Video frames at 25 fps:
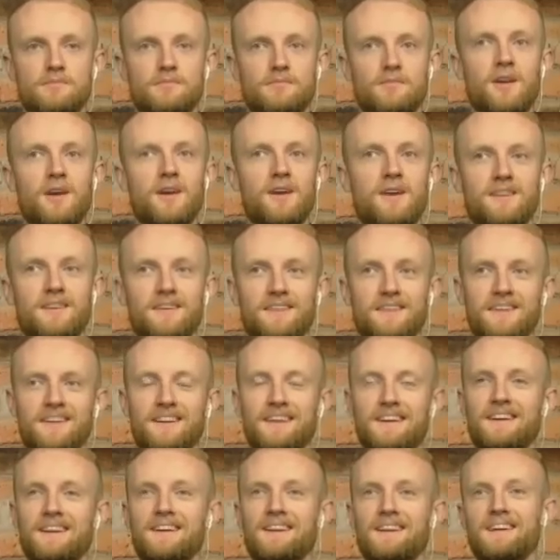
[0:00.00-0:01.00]

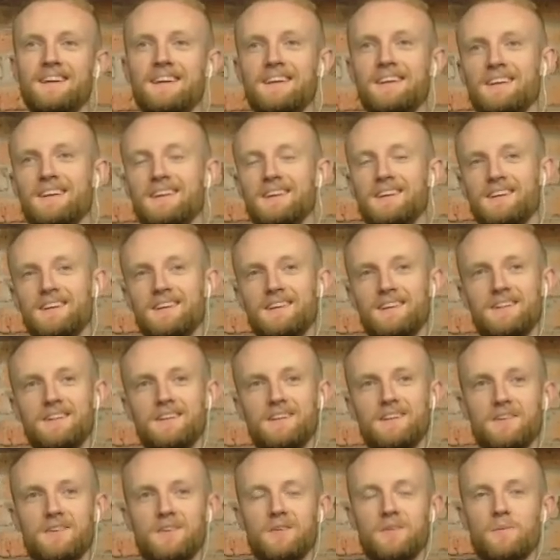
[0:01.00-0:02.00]

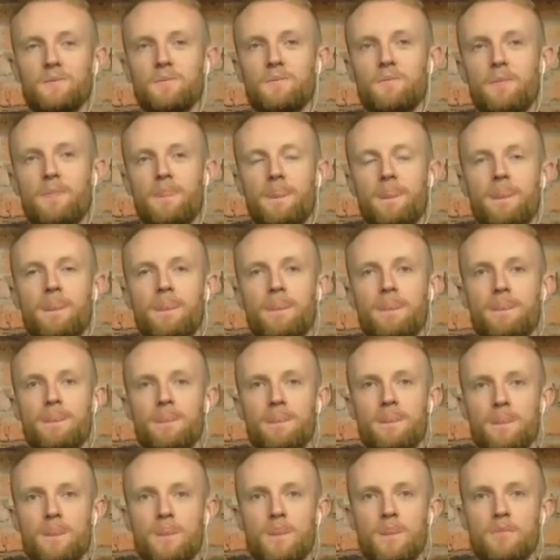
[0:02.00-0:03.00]

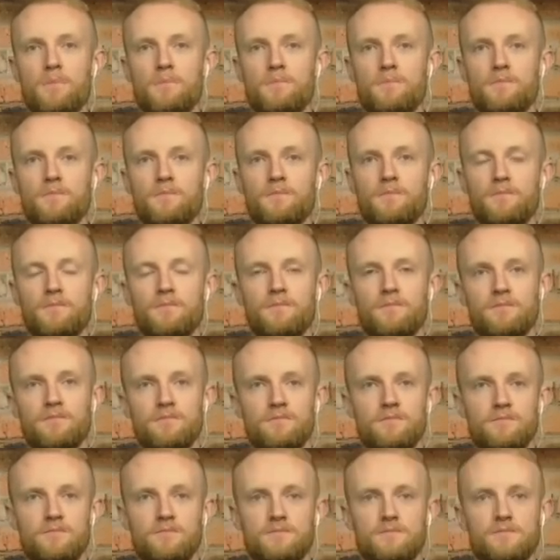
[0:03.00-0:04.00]

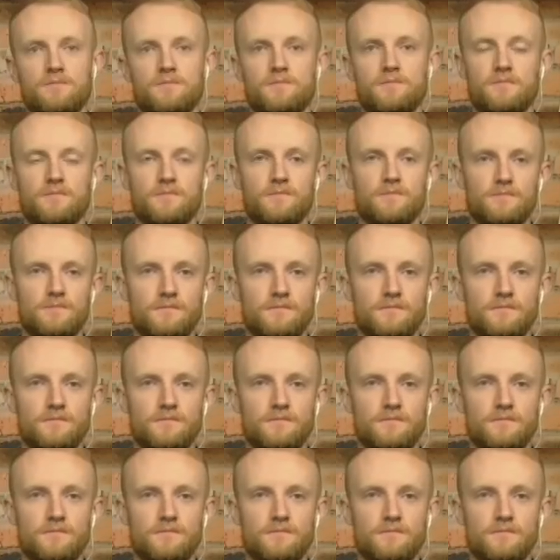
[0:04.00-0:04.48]
(silent)